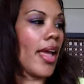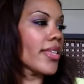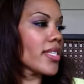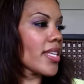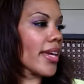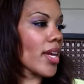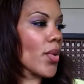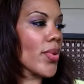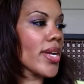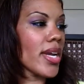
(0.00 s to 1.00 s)

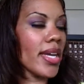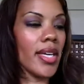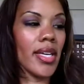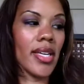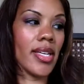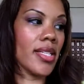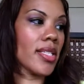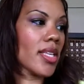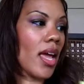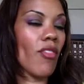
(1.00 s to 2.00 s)
Second one
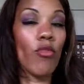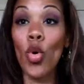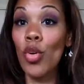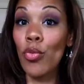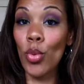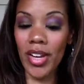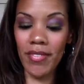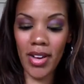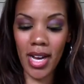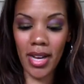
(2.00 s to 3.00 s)
is four
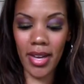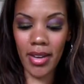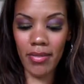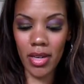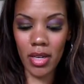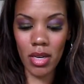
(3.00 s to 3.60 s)
forty-five.